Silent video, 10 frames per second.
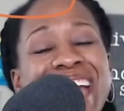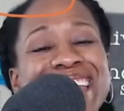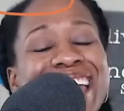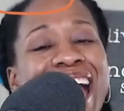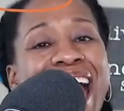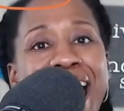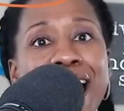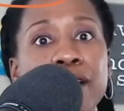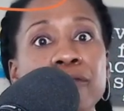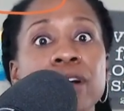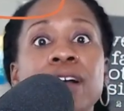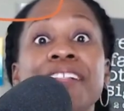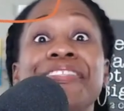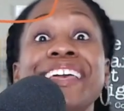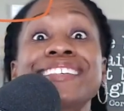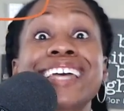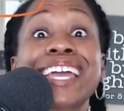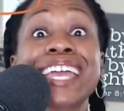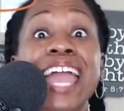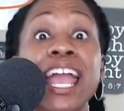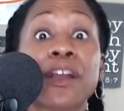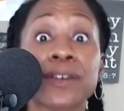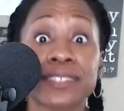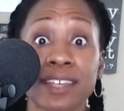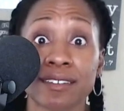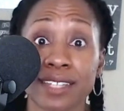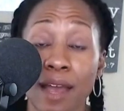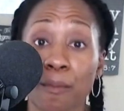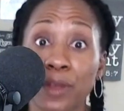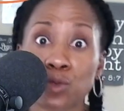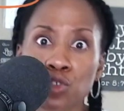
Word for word: and to have things like carousel templates,